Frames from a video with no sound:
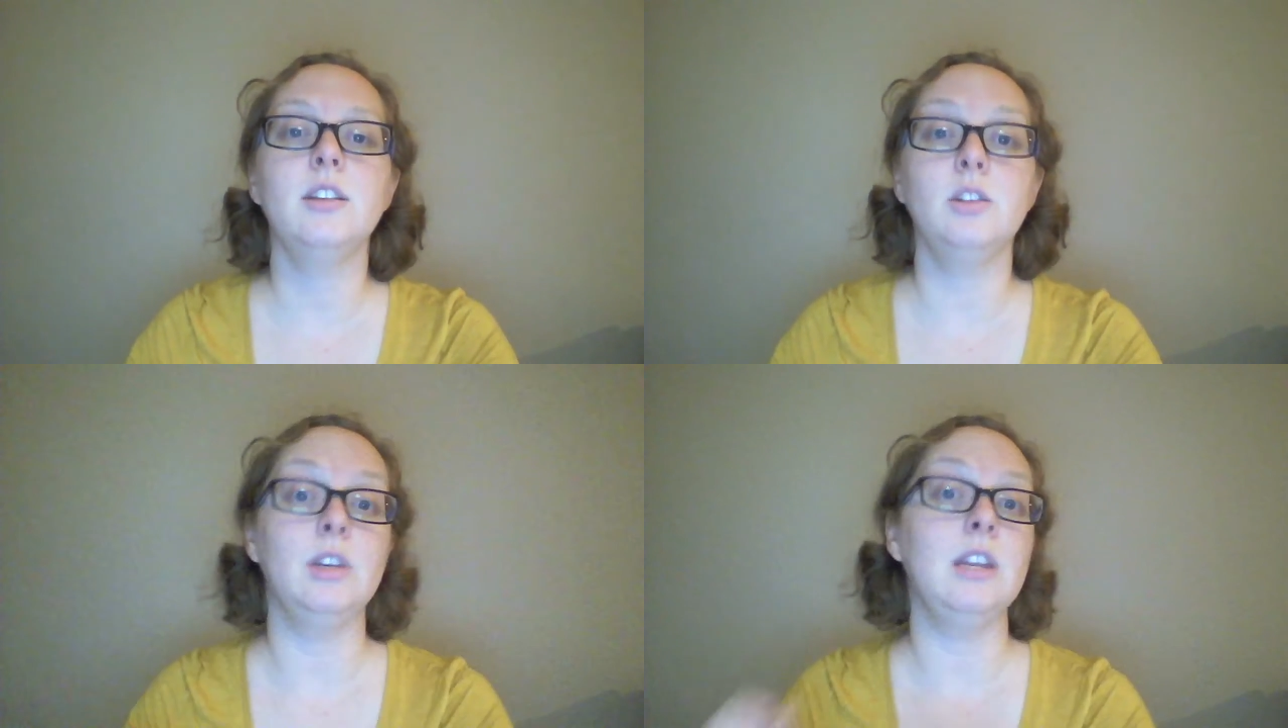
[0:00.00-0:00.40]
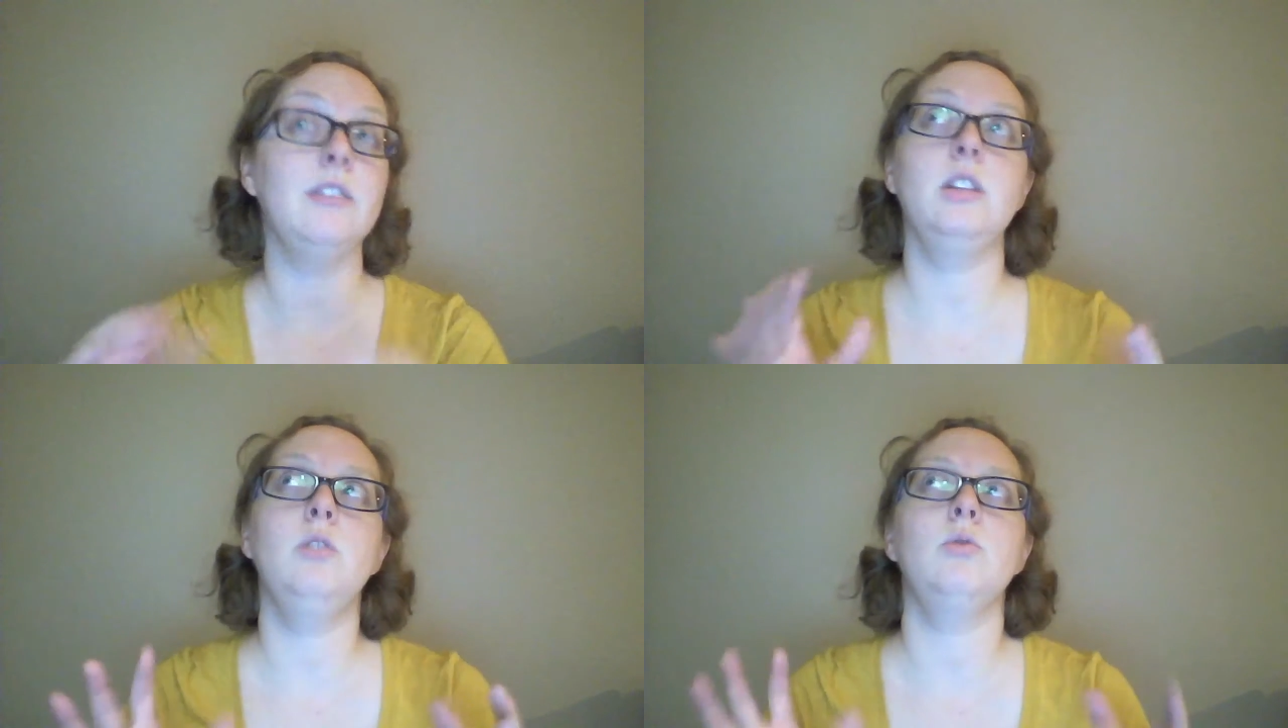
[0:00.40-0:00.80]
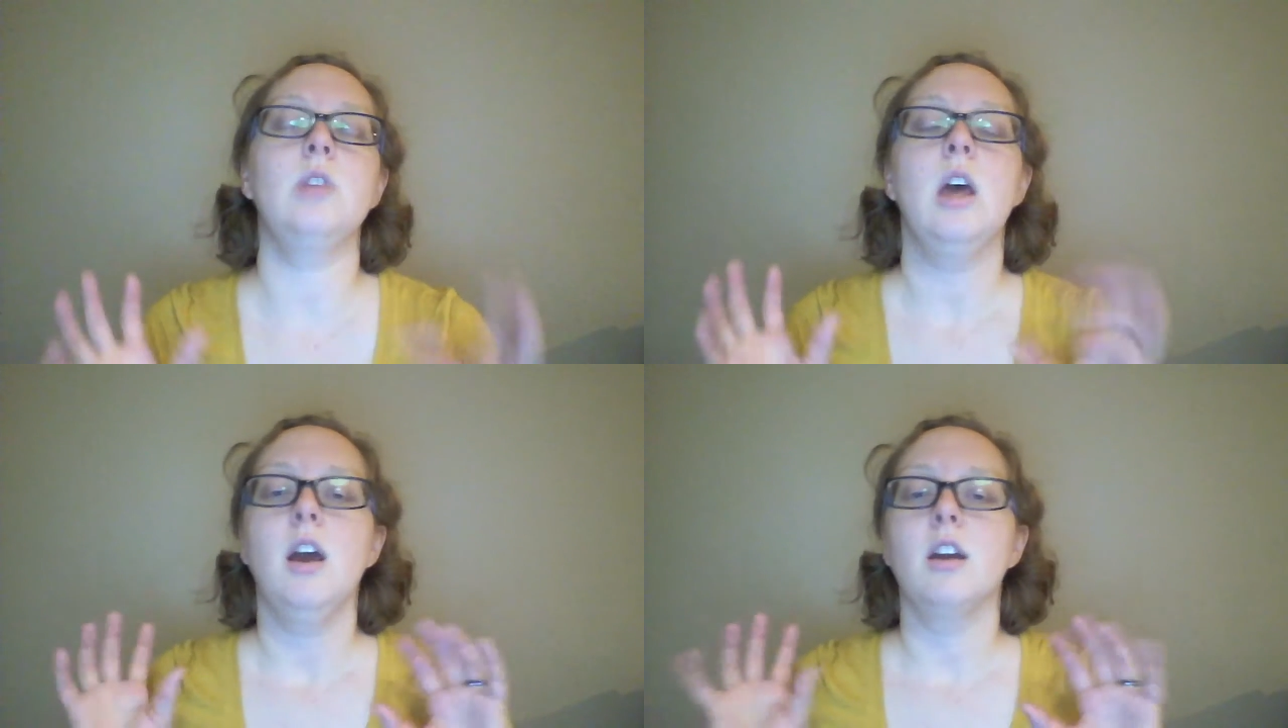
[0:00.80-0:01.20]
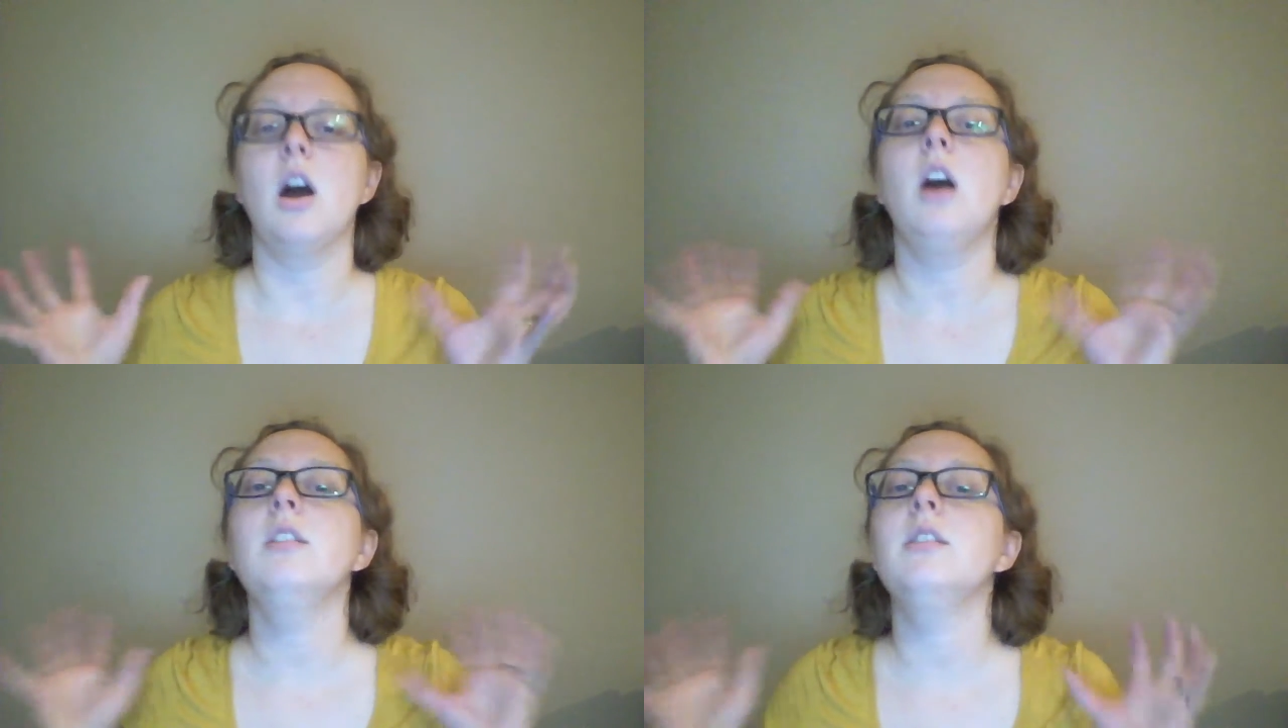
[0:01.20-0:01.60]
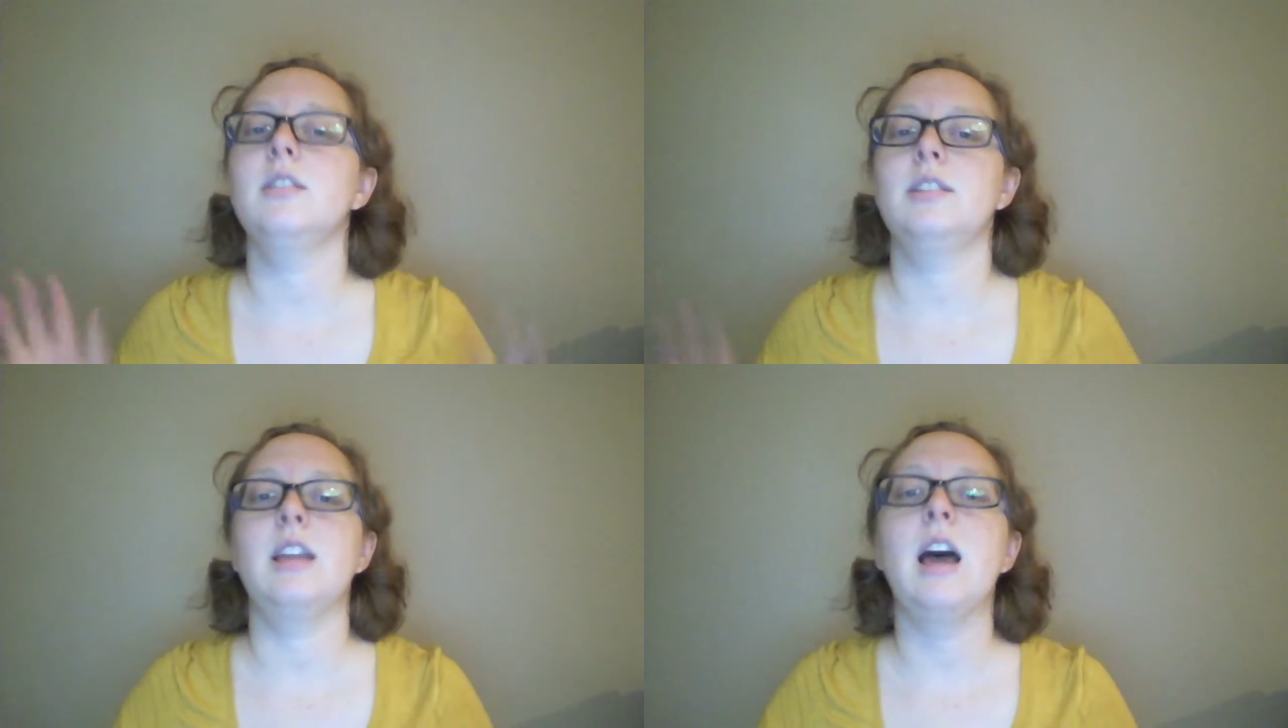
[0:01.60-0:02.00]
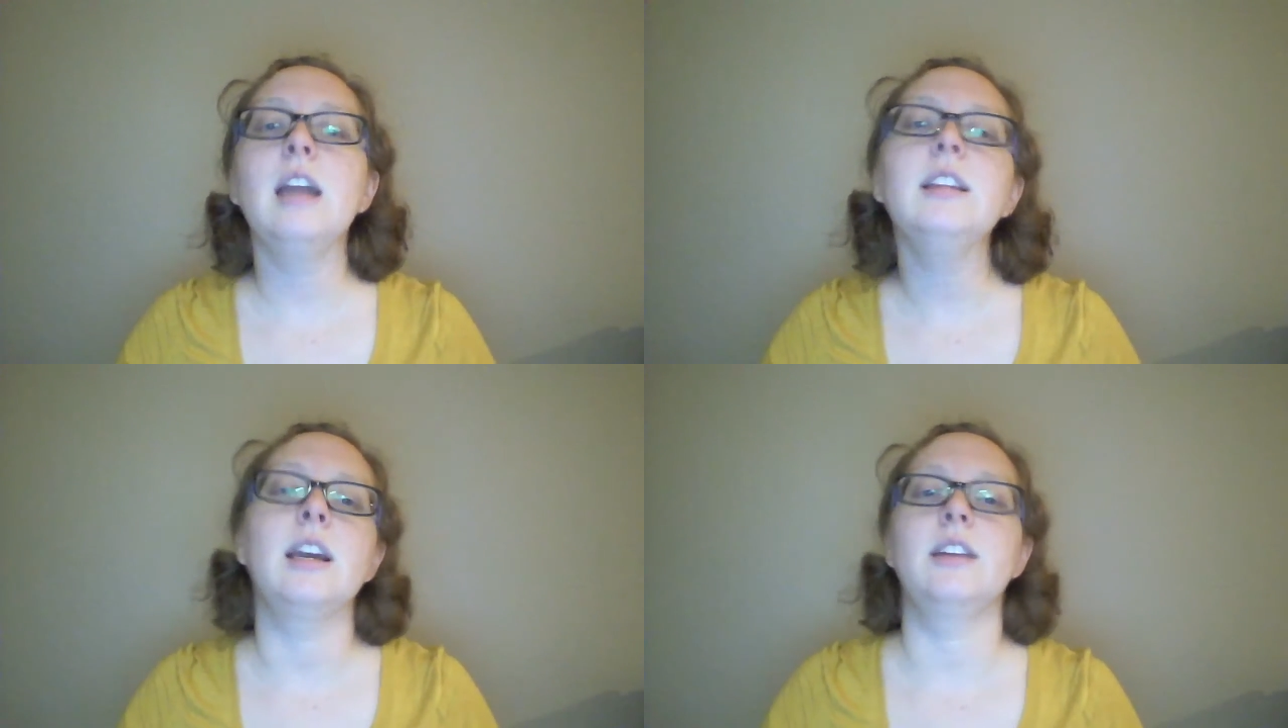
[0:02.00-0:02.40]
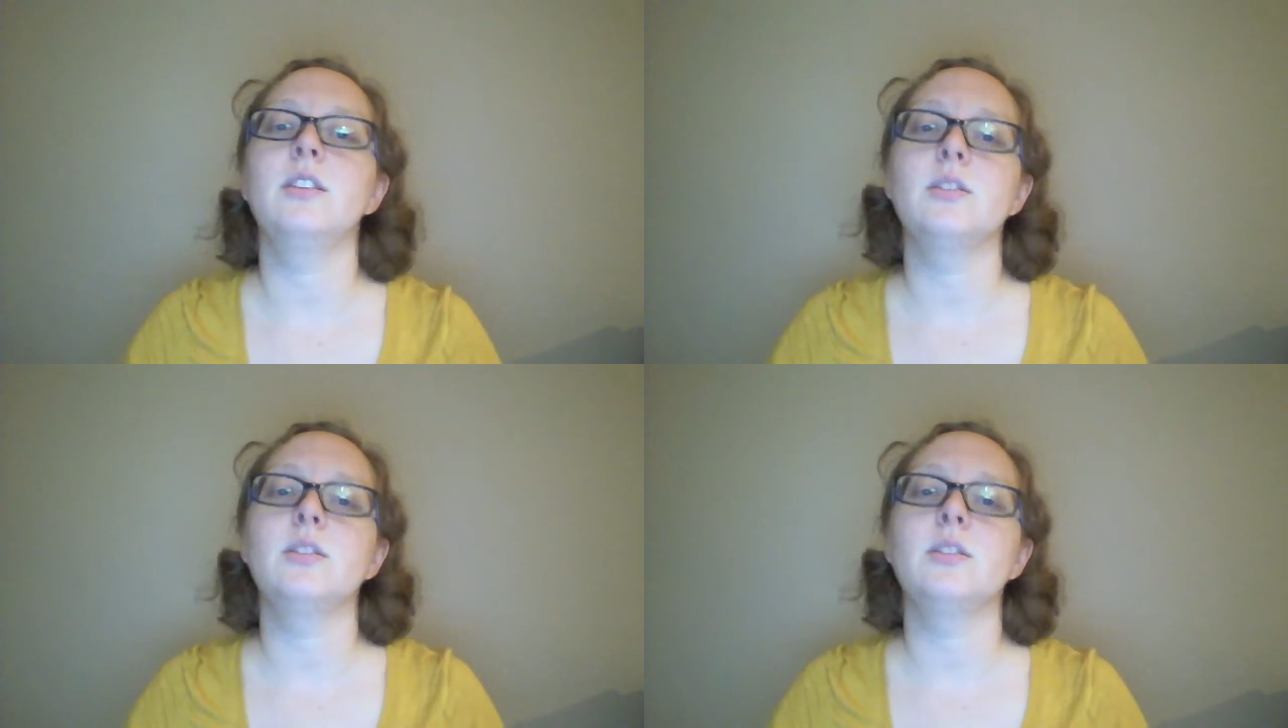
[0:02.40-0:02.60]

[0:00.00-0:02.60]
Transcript: You can even use colors and highlighters,